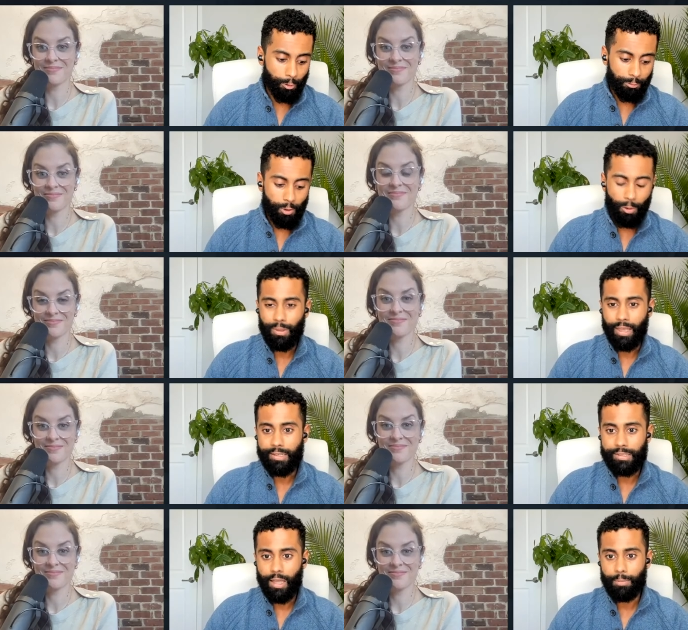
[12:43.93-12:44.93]
Speaker 1: So, you know, with
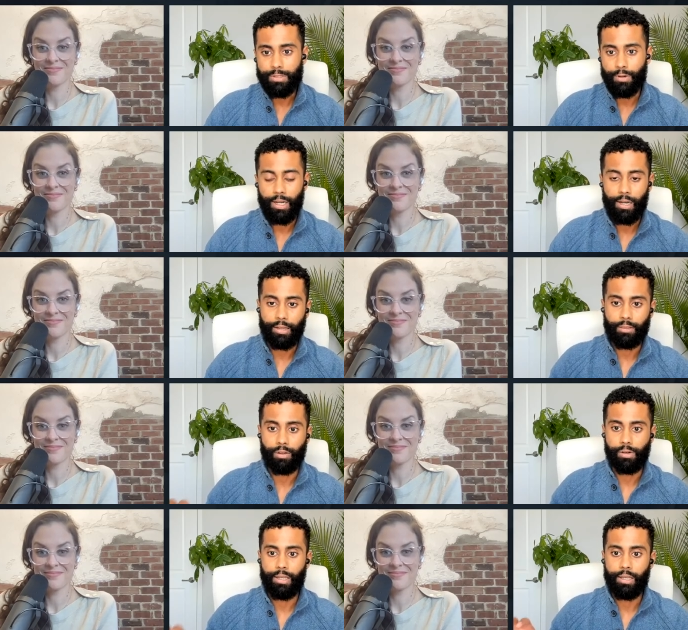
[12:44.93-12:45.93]
ACE it's really
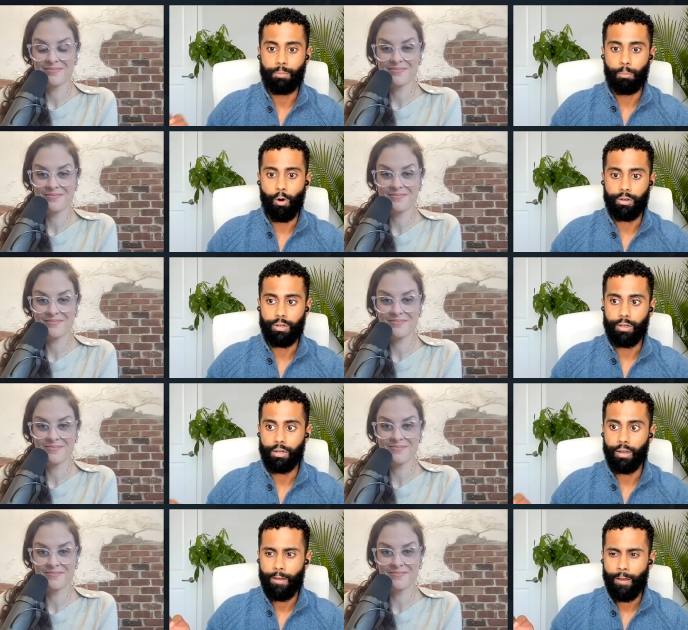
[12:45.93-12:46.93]
like three
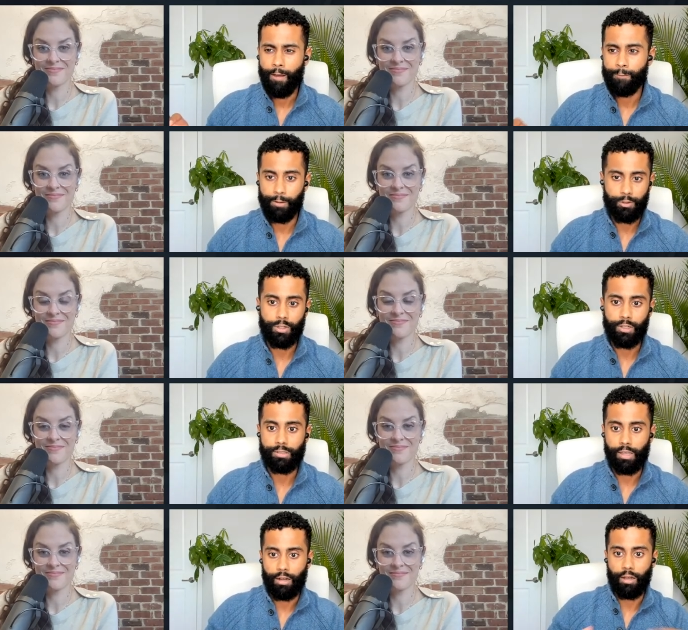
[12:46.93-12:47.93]
important
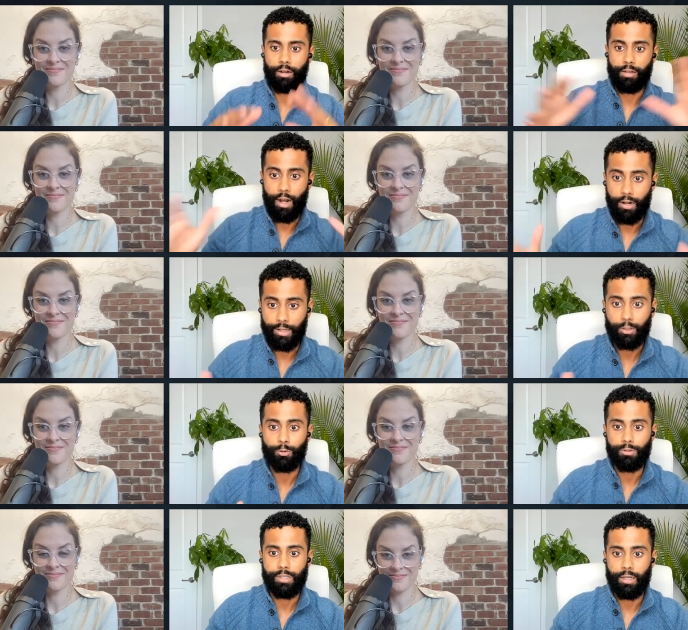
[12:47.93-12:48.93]
features in our entire
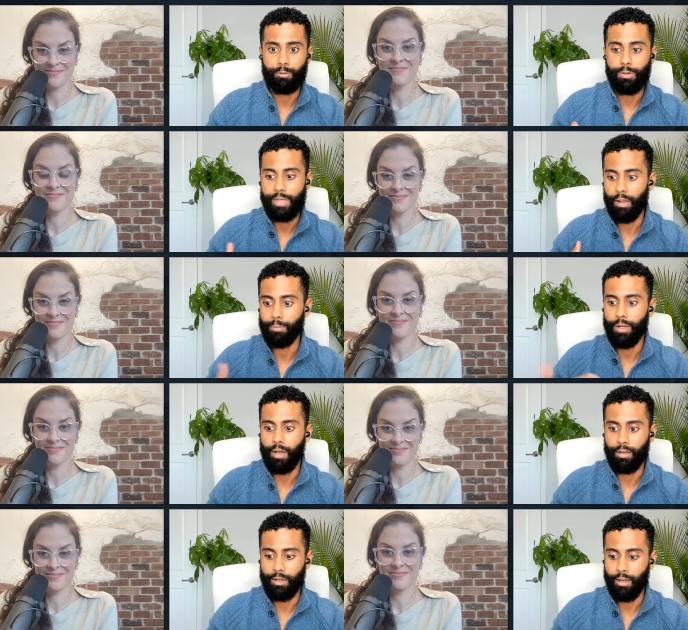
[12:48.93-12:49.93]
like tool set which help
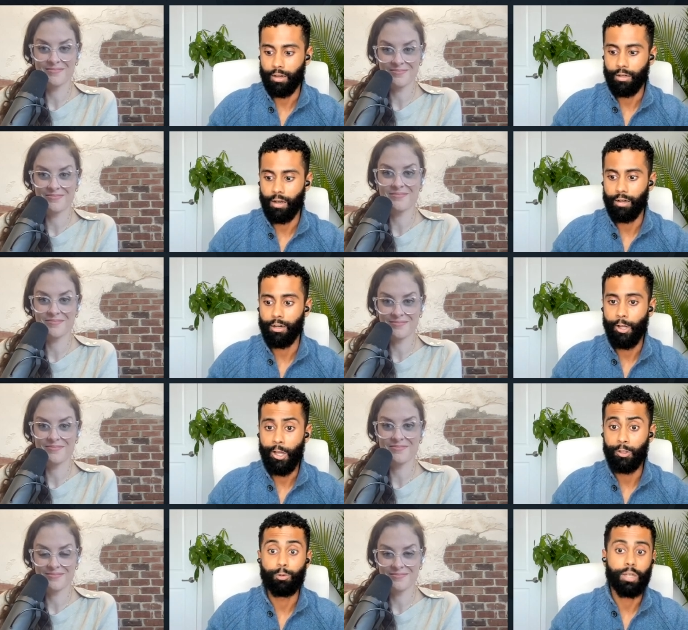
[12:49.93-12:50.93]
an architect uh,
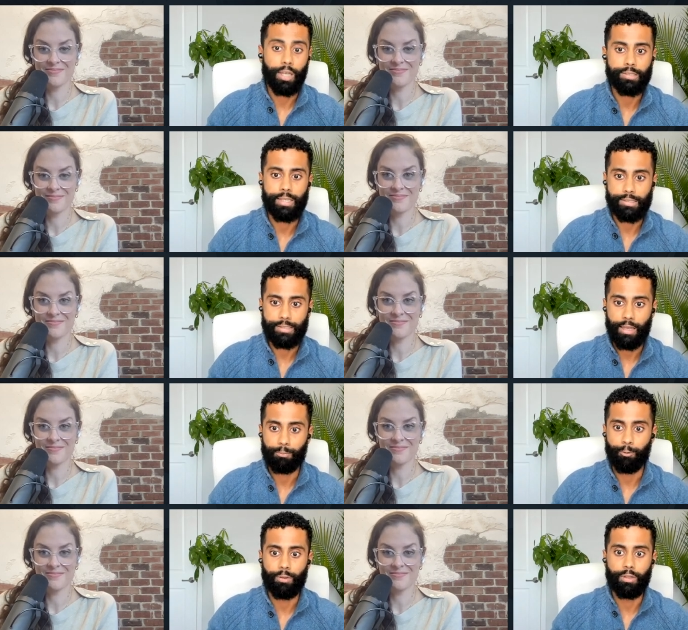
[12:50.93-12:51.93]
utilize
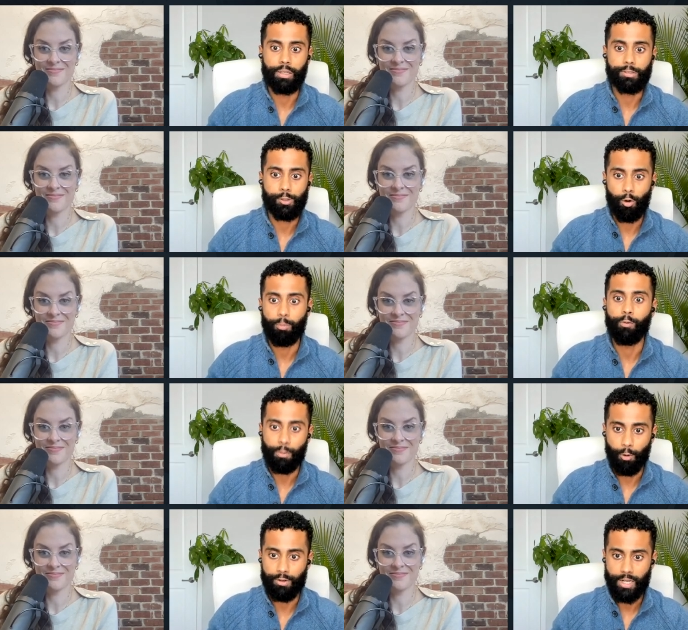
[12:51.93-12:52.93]
Acelab for the scope
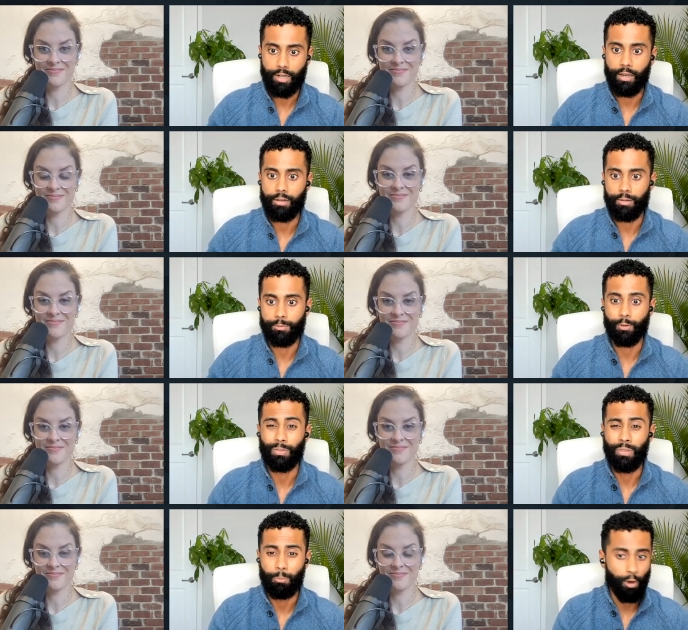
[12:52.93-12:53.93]
of the project in terms
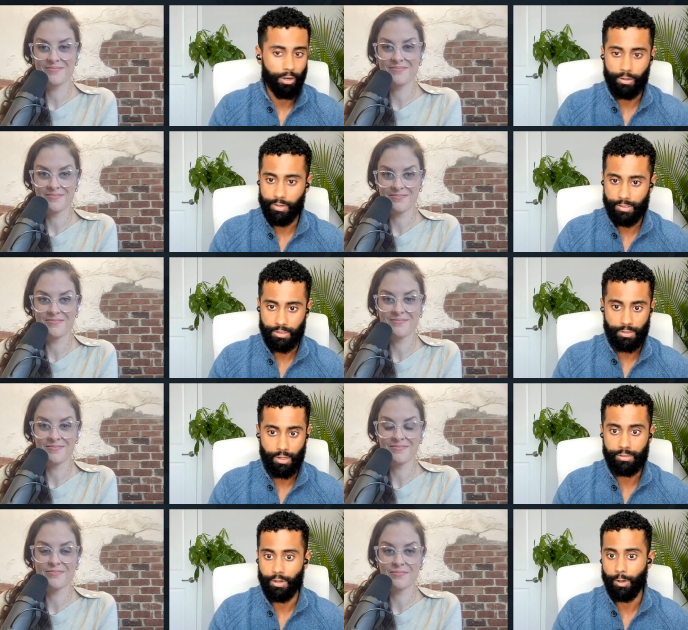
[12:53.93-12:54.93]
of the product
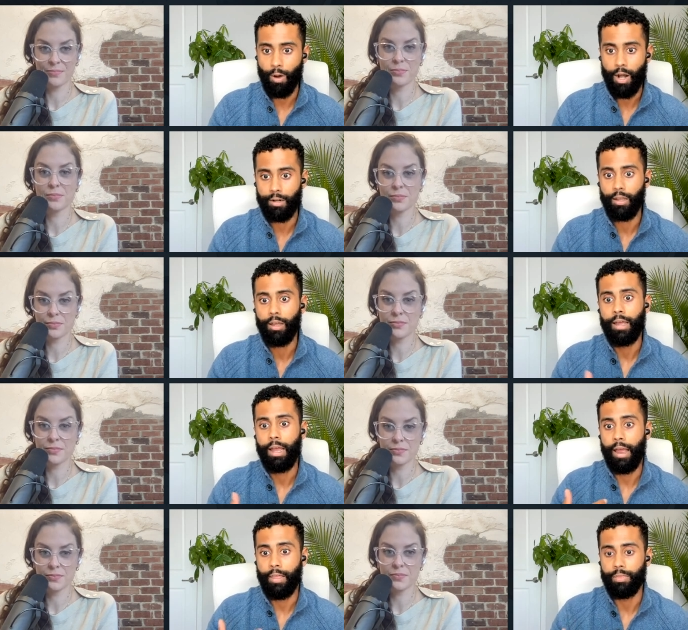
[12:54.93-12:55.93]
research it's required
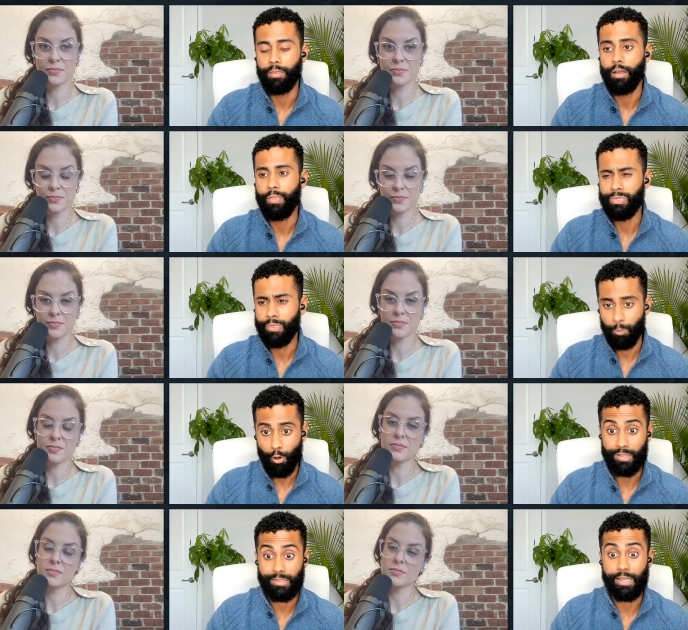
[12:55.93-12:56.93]
and the
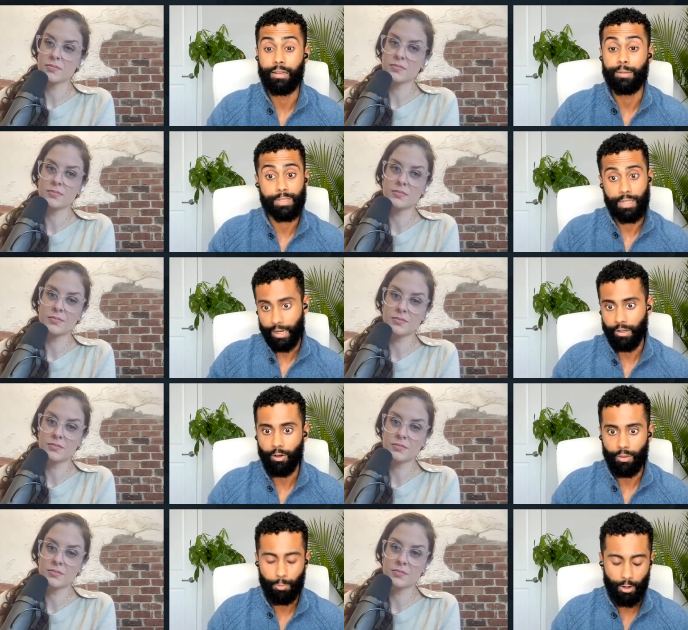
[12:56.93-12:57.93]
products they end up
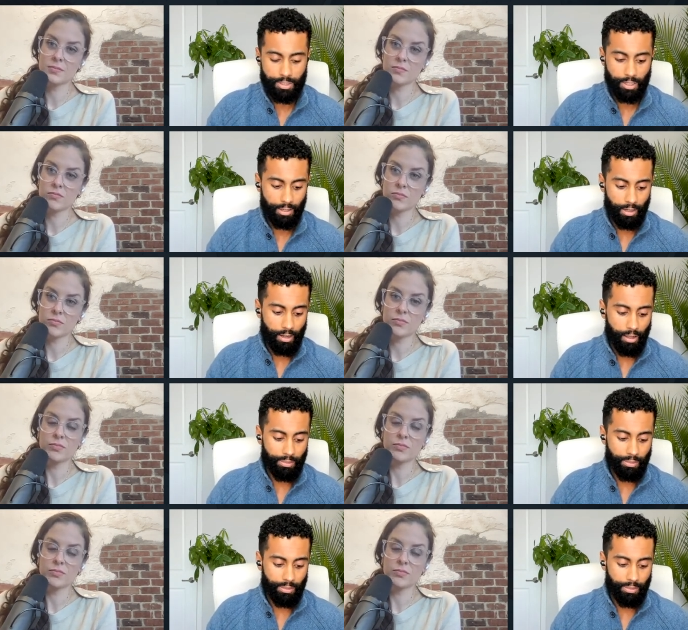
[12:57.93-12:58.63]
selecting on the project.